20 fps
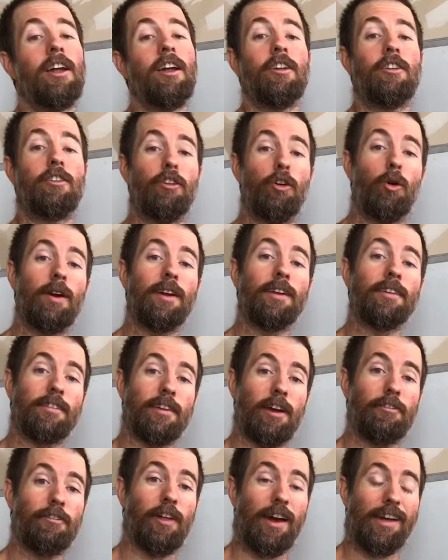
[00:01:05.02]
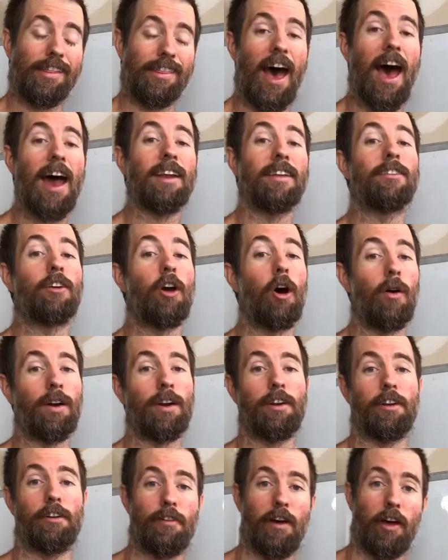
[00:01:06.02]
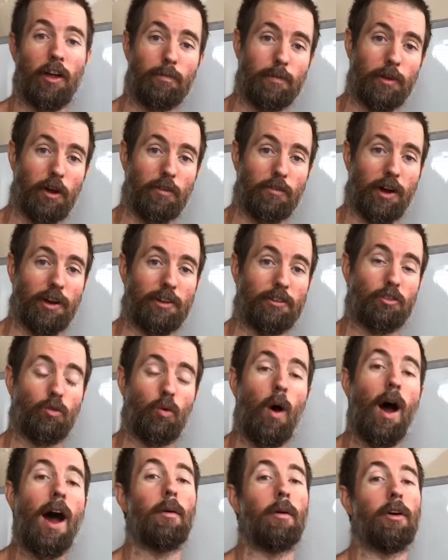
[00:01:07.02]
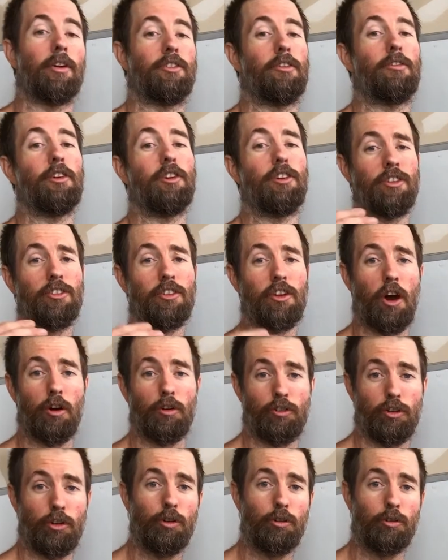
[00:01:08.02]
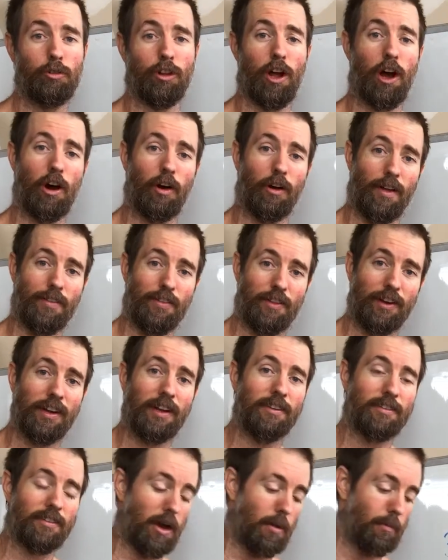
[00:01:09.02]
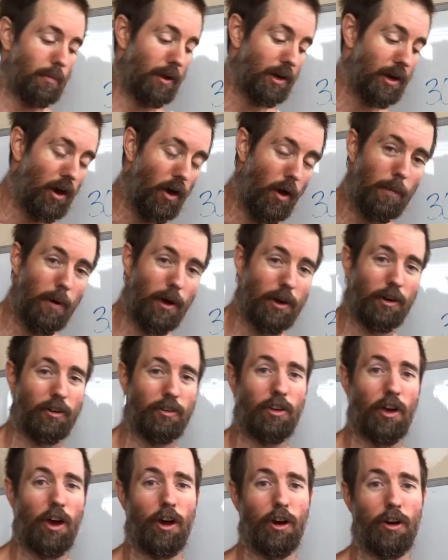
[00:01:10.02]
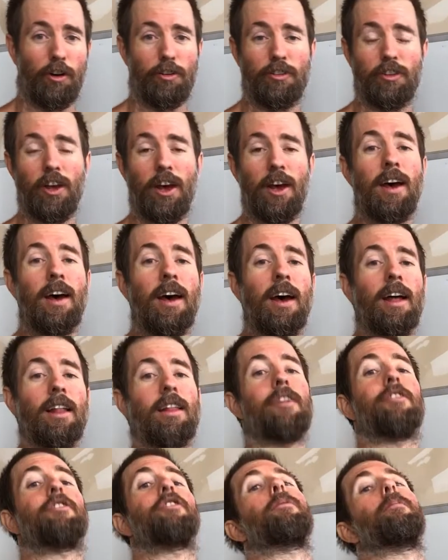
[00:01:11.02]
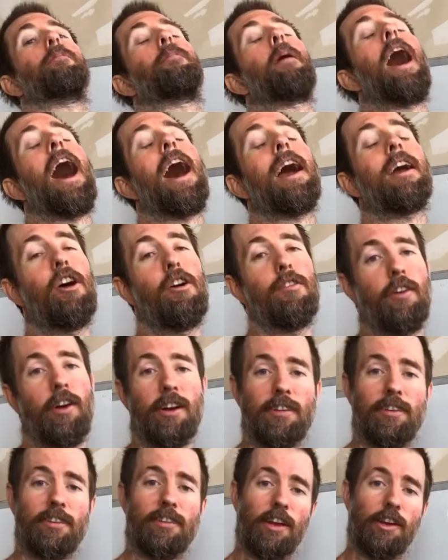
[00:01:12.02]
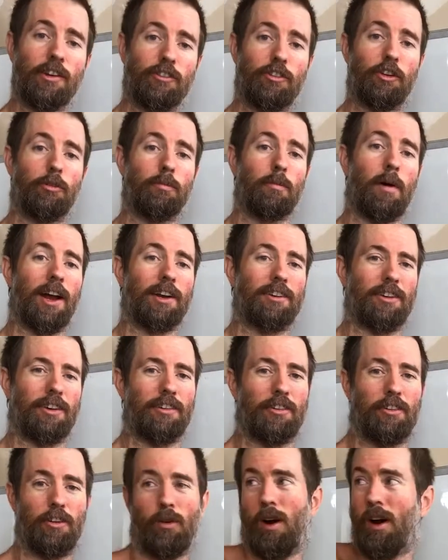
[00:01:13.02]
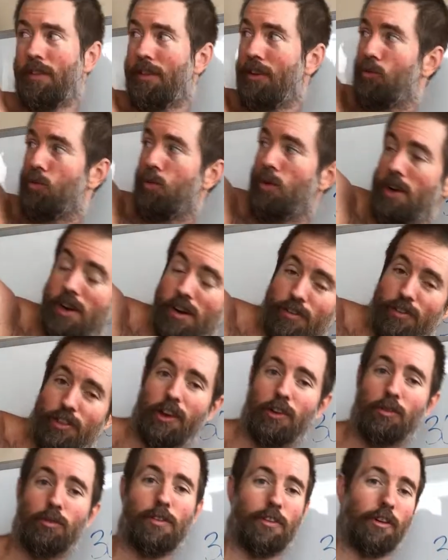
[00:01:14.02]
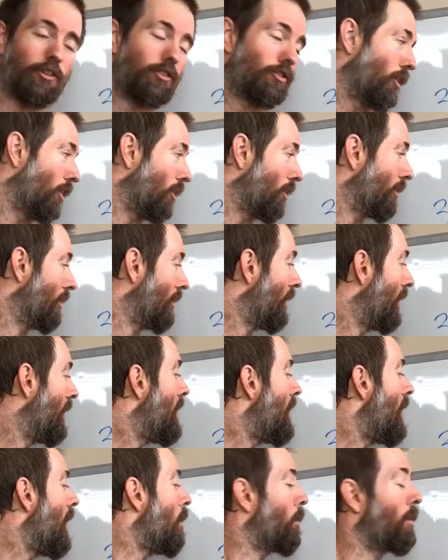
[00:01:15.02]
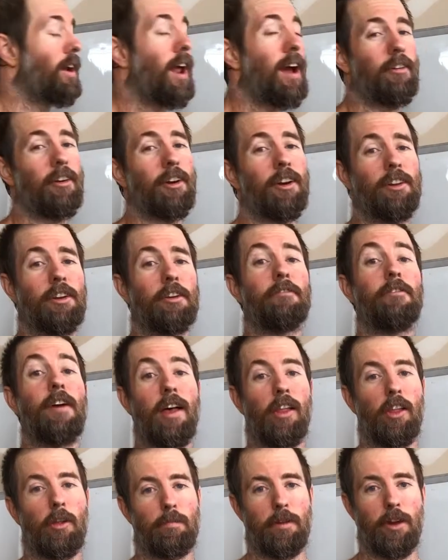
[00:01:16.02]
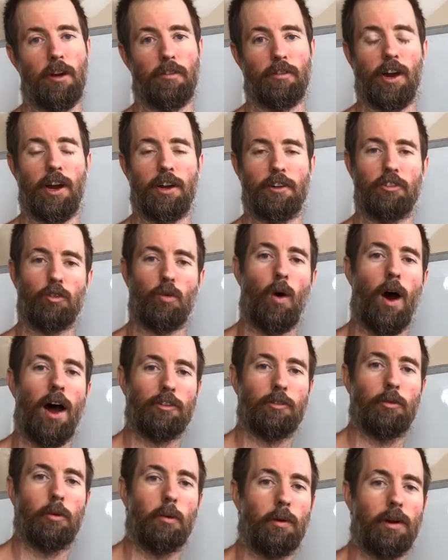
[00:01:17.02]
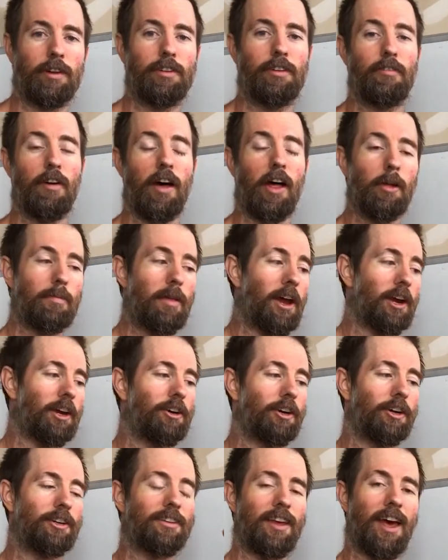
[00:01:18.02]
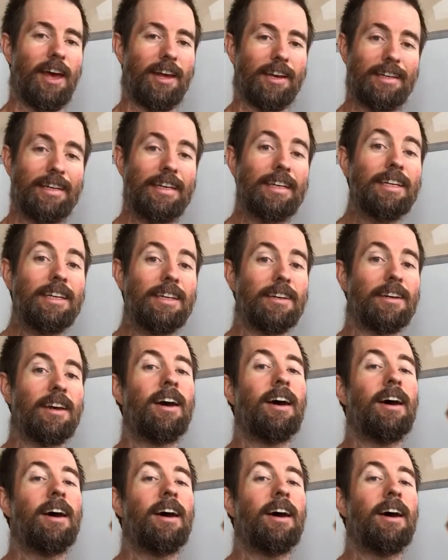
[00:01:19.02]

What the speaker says: doing stuff like that is going to develop the overhead squat, whereas if you just go too low and let the knees come in, go up on your toes, let your back overextend too much and do all these weird things with your shoulder, we're never going to develop the overhead squat. So we want to develop that good technique